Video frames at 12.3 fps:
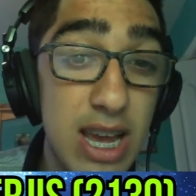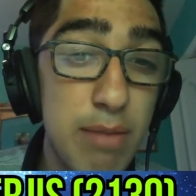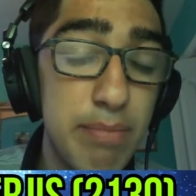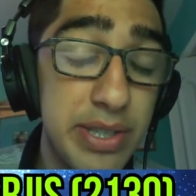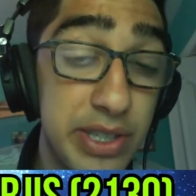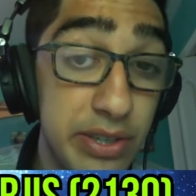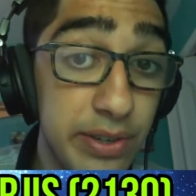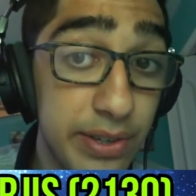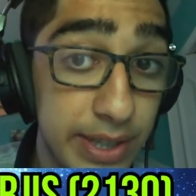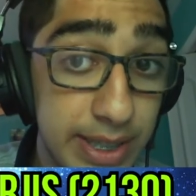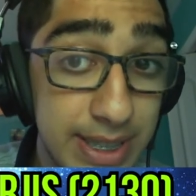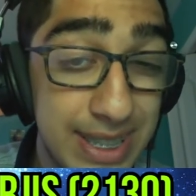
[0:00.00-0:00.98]
material
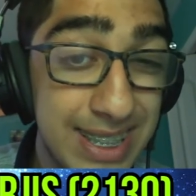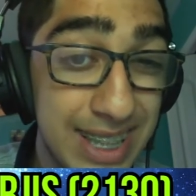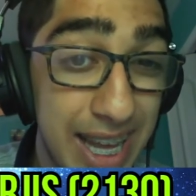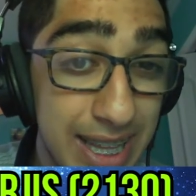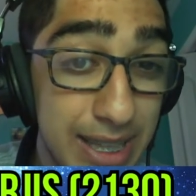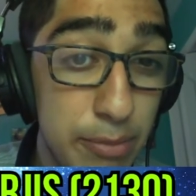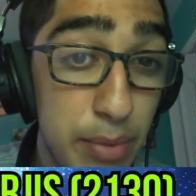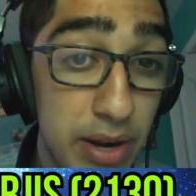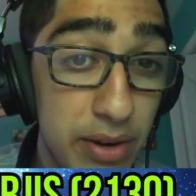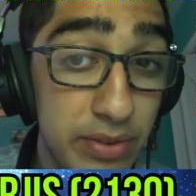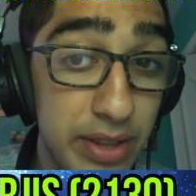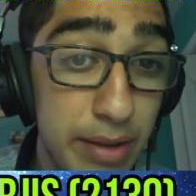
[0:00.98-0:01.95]
is slightly better
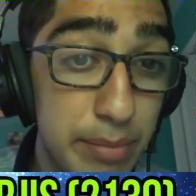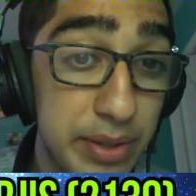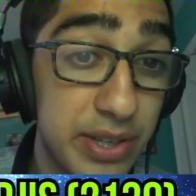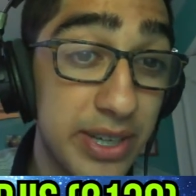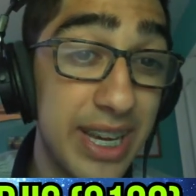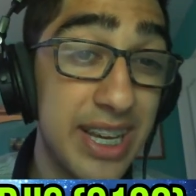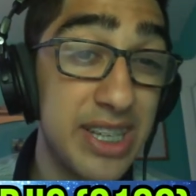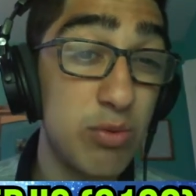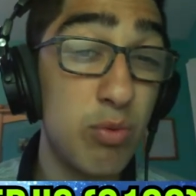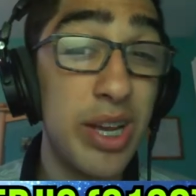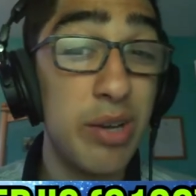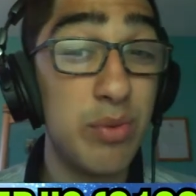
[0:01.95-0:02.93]
for them, but their king is
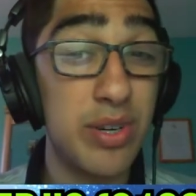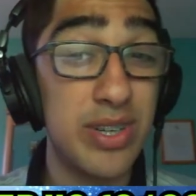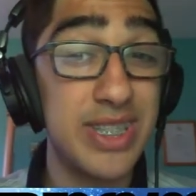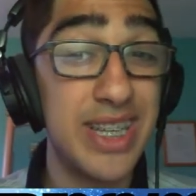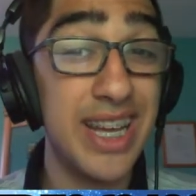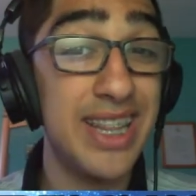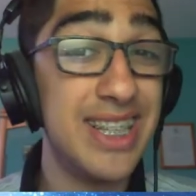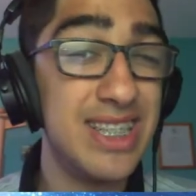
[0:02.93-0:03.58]
way worse, and this